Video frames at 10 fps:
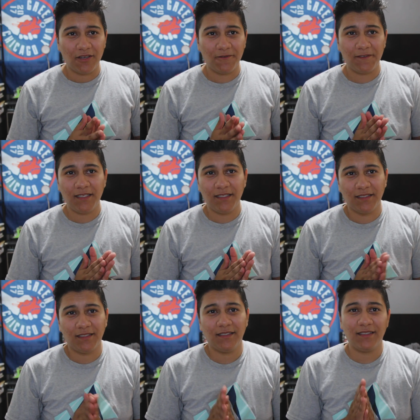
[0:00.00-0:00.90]
Hopefully
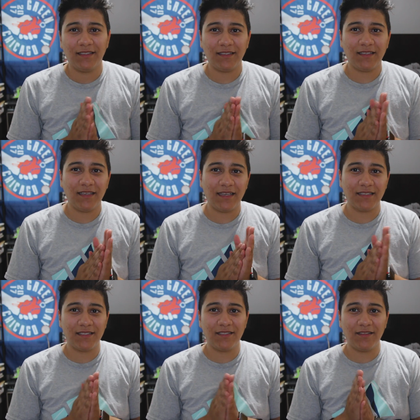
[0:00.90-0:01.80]
it
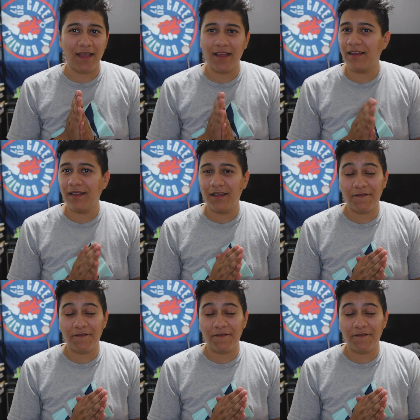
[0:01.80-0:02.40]
gets to that.